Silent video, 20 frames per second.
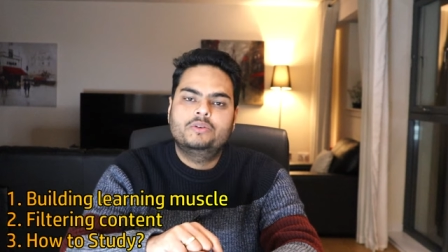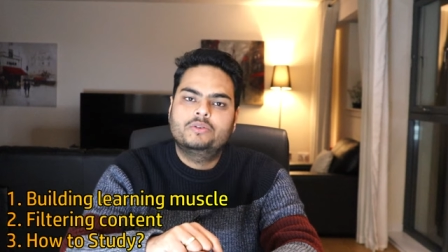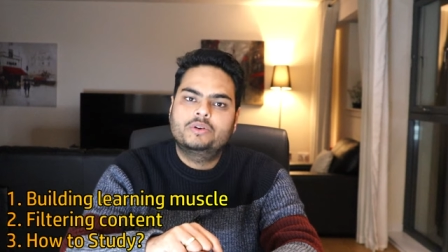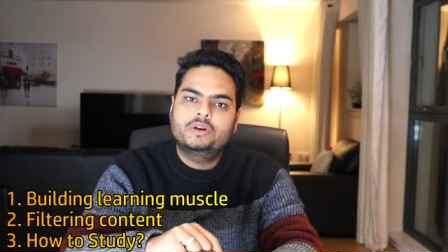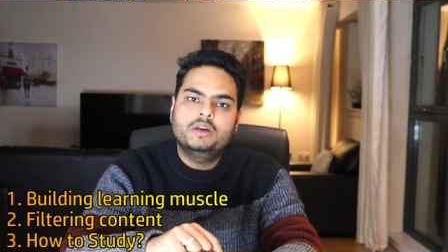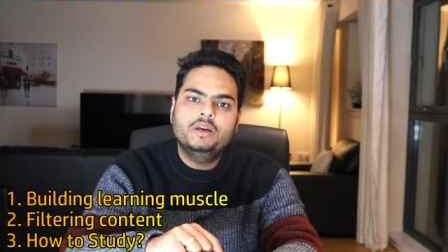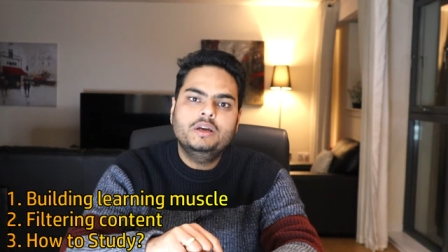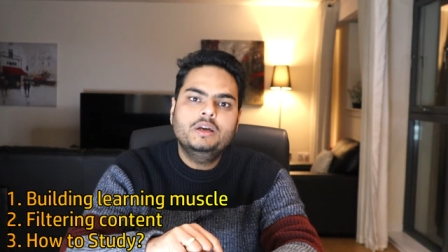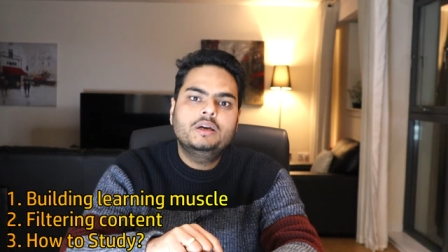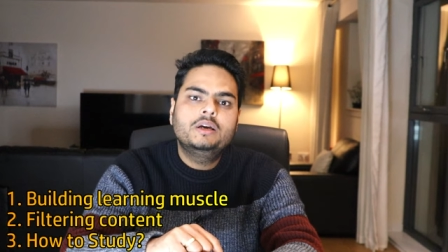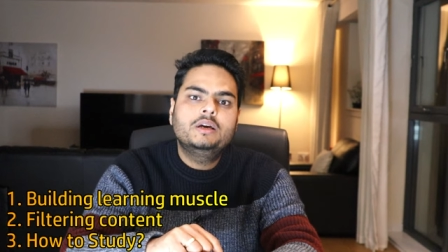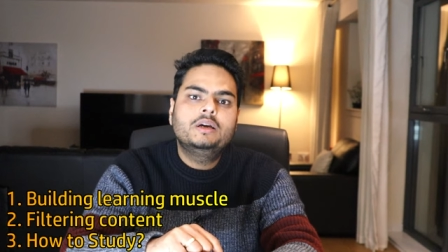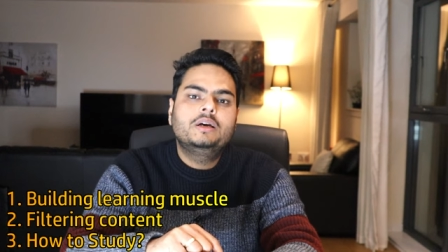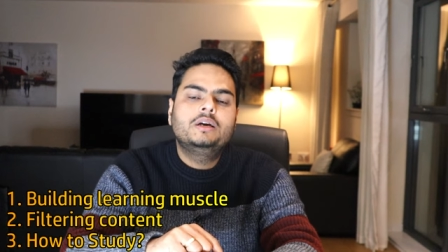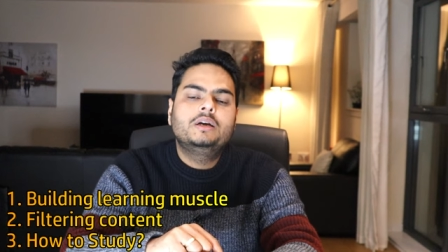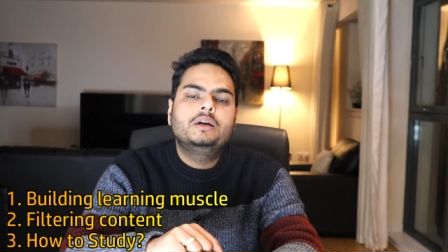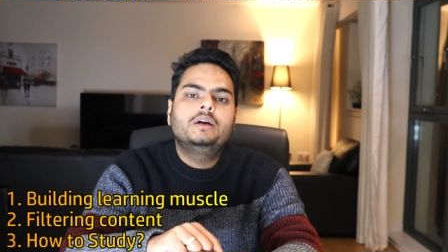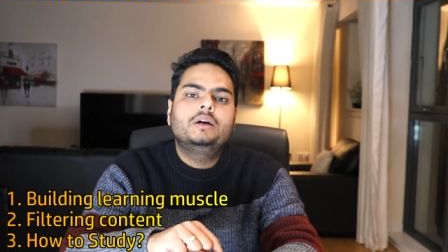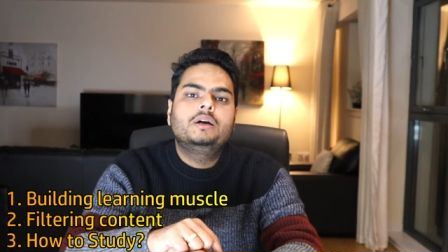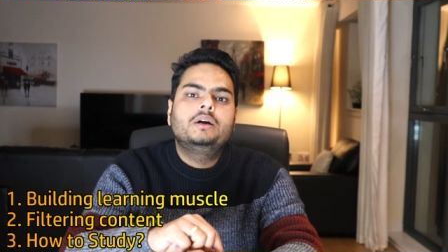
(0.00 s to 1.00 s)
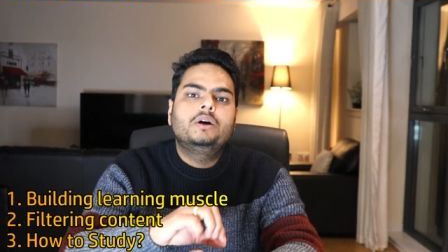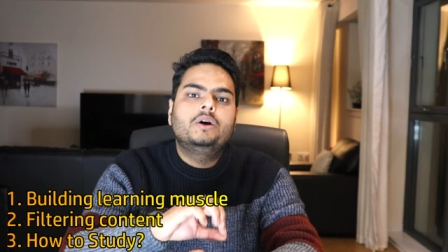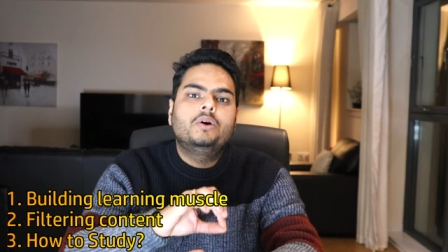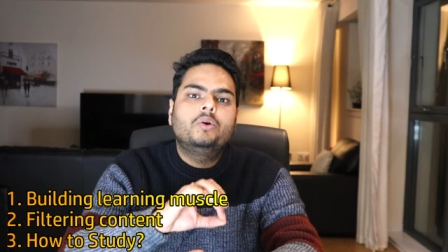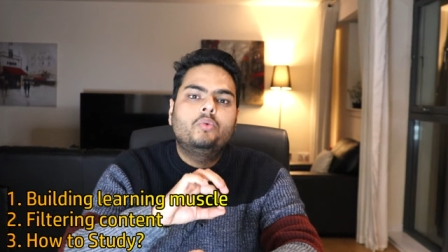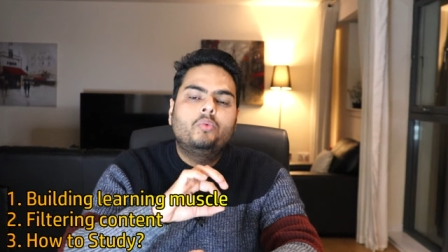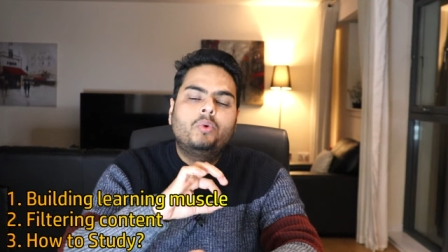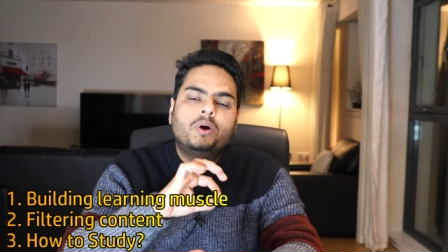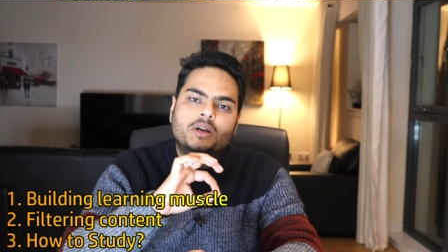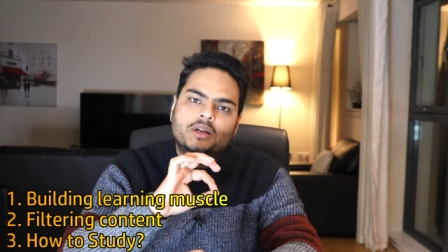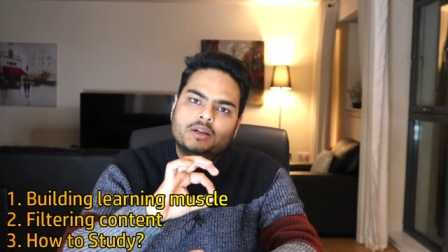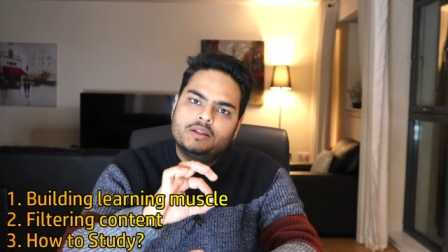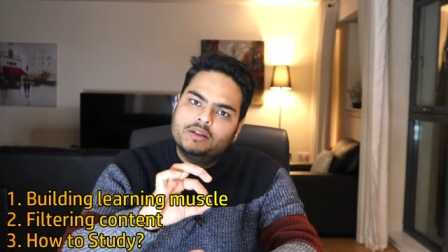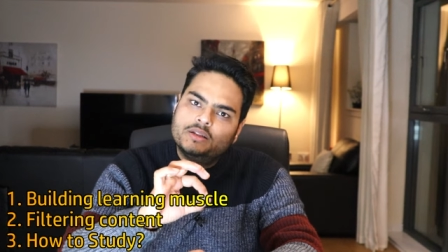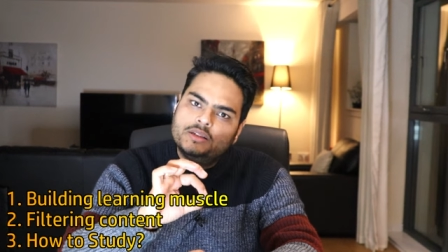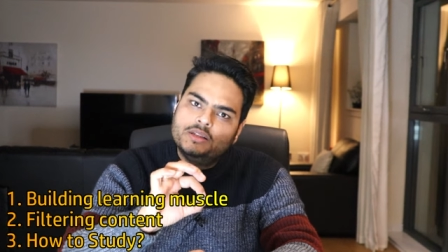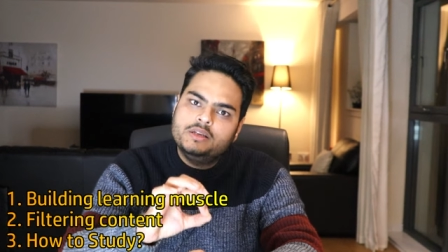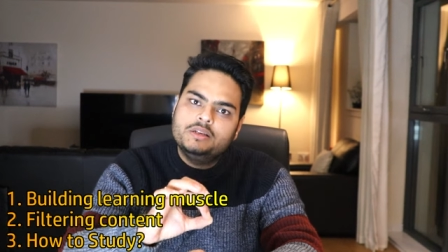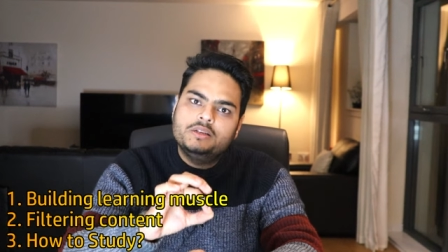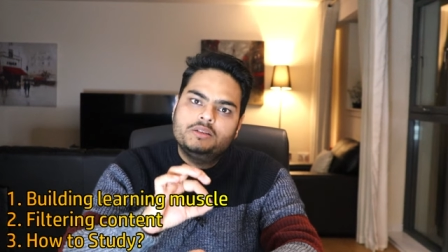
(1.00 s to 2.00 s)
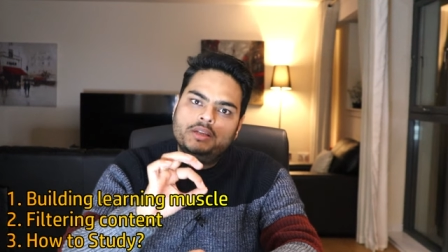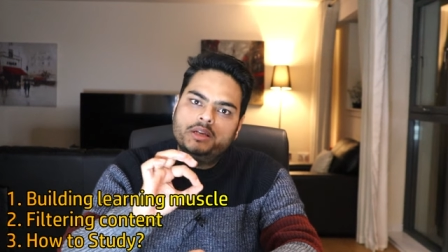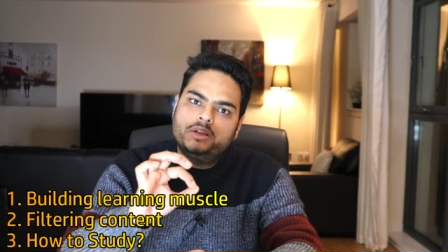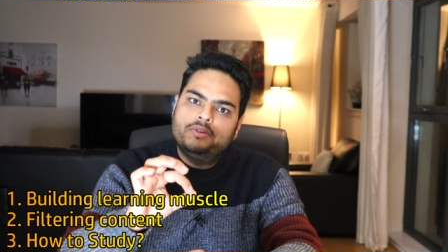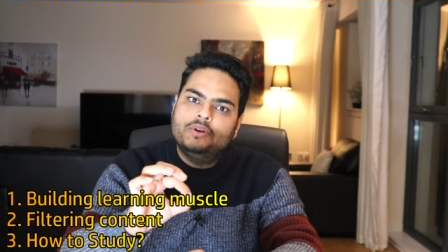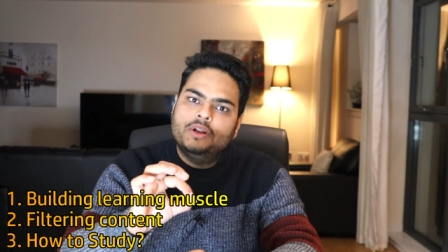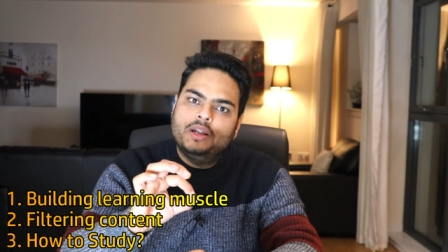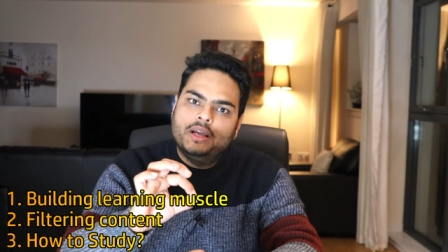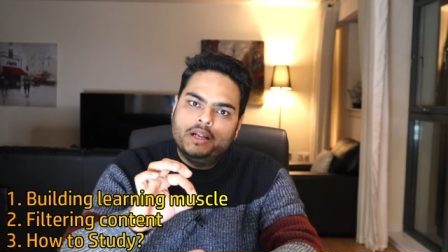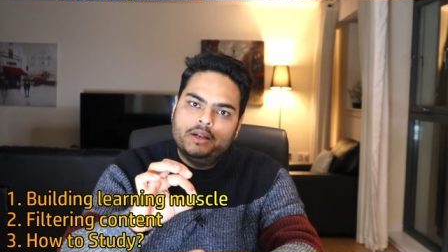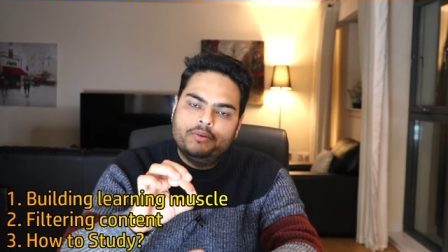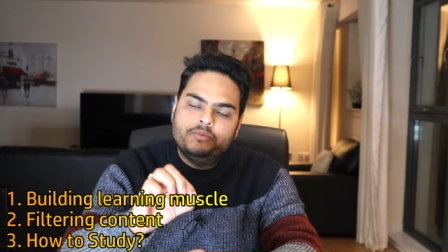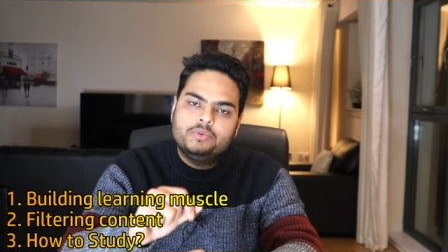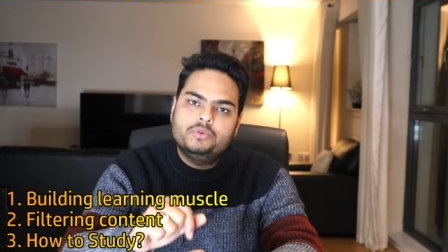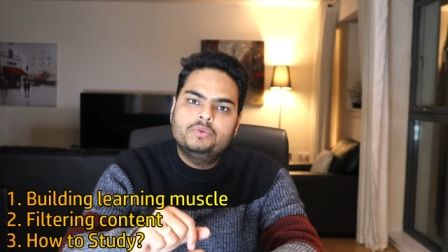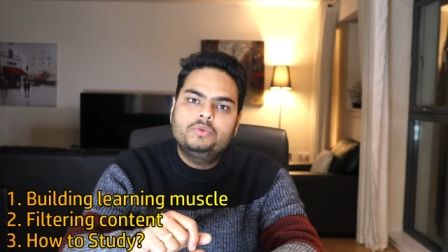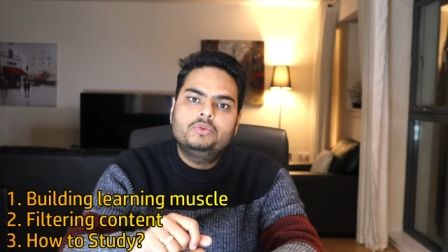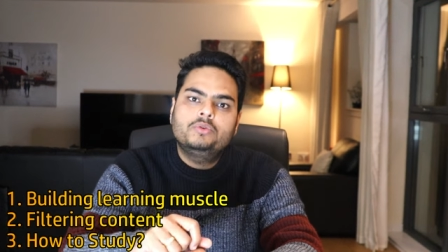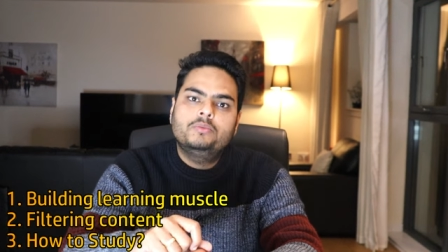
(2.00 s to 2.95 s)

Okay what are the things that will help you